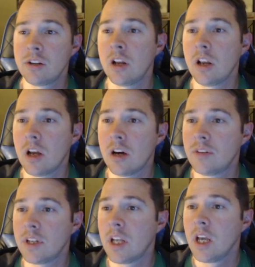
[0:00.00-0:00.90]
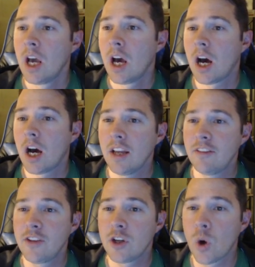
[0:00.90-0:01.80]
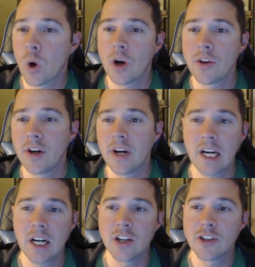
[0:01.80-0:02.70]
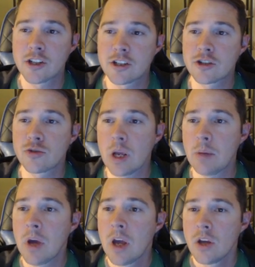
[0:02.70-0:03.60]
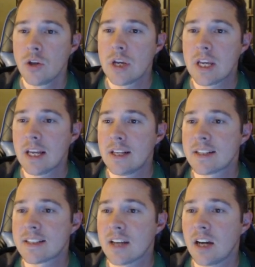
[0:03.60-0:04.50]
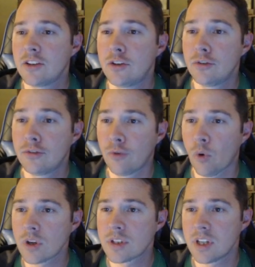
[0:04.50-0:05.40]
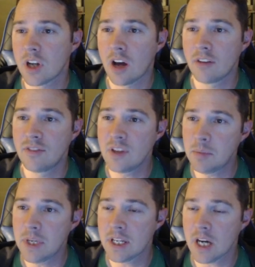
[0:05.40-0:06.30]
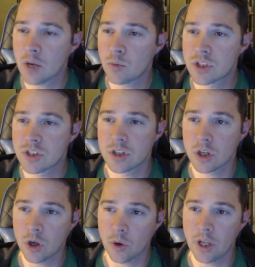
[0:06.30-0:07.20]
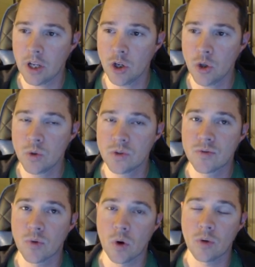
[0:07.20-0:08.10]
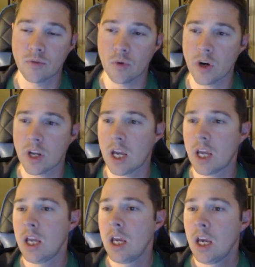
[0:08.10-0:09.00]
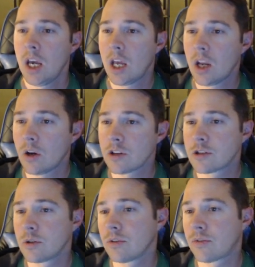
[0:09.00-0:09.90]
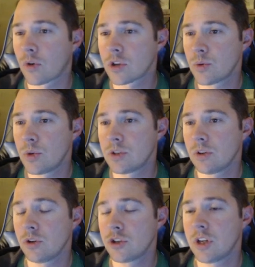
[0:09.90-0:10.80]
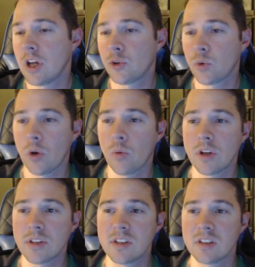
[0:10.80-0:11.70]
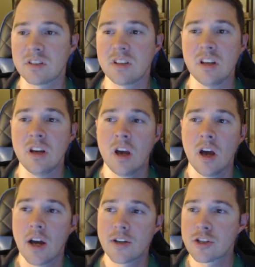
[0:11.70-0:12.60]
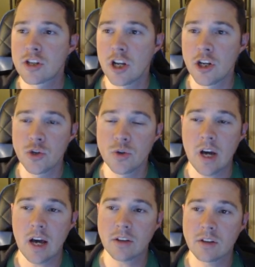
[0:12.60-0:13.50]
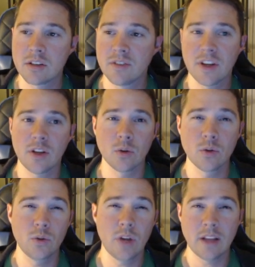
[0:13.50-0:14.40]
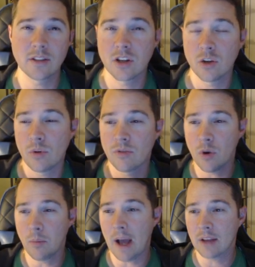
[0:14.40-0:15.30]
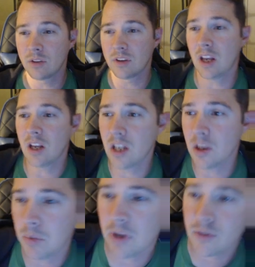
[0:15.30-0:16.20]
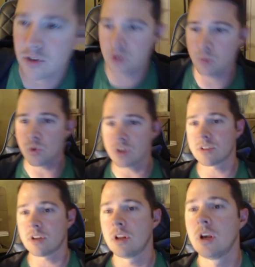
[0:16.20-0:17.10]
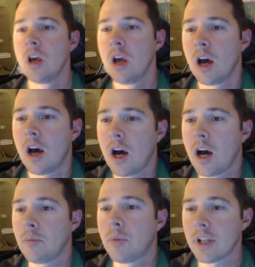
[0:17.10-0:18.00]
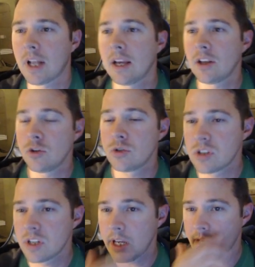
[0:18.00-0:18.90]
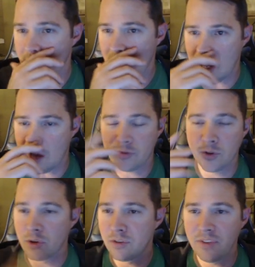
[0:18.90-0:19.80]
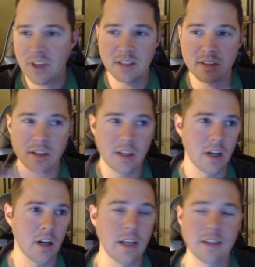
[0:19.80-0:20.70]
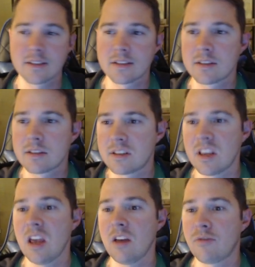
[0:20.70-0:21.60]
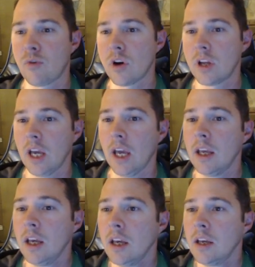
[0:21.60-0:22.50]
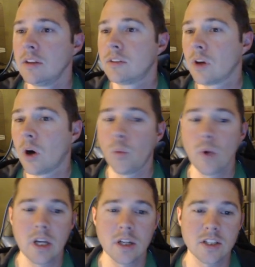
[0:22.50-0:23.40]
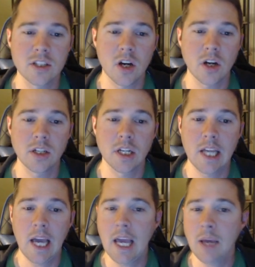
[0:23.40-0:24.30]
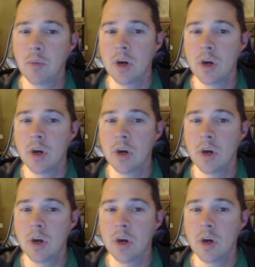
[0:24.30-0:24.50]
love it. If you go under here on the stream, you can decide to force it on VP9, which is a codec used for 4K, and also force the resolution at 2160. I'm just gonna do that because if I don't do that, it's gonna revert back to 1080p for some reason. But like usually after the fix, it's staying 4K. So we're gonna start the game